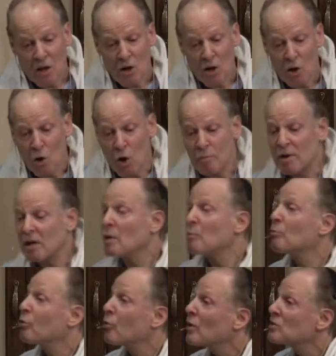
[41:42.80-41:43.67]
who had been
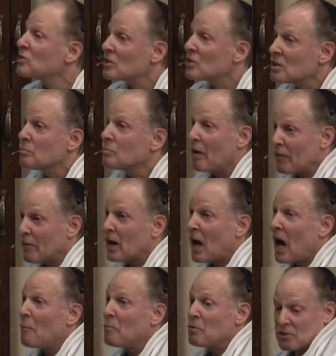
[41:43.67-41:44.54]
imprisoned by the
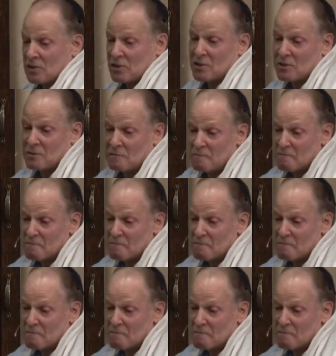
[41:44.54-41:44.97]
goblins.